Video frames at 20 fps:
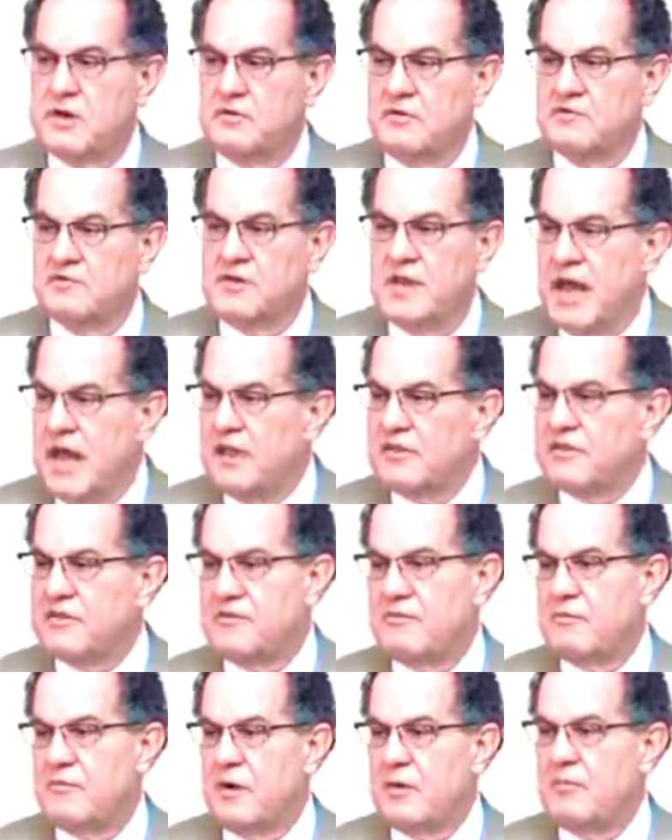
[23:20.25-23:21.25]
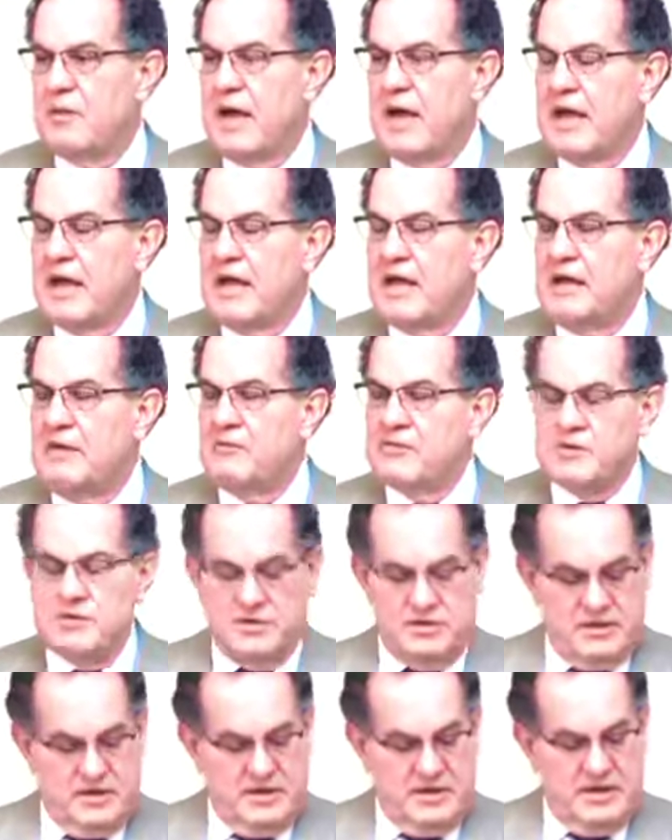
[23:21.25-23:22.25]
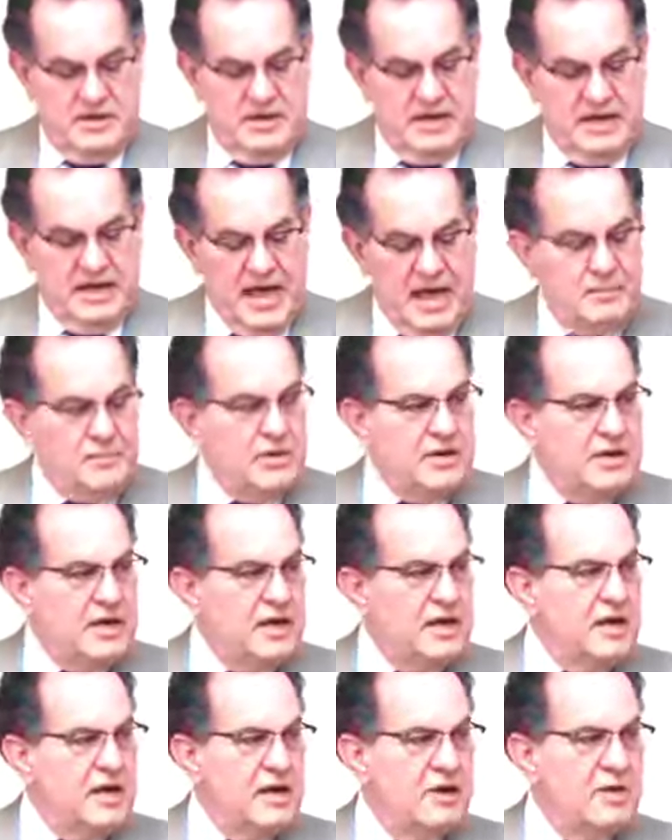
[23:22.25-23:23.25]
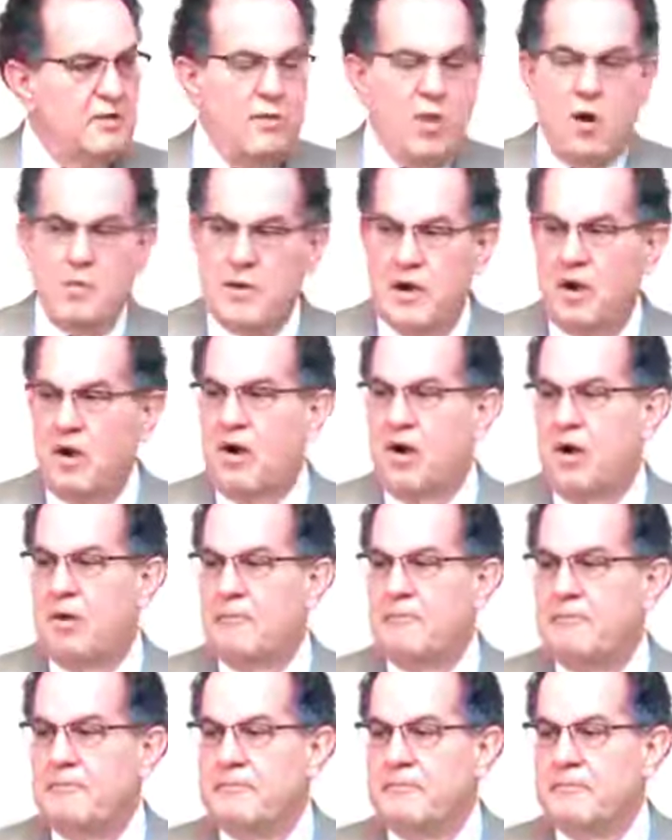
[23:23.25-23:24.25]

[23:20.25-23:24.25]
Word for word: of death, whereby he was decapitated under Roman law.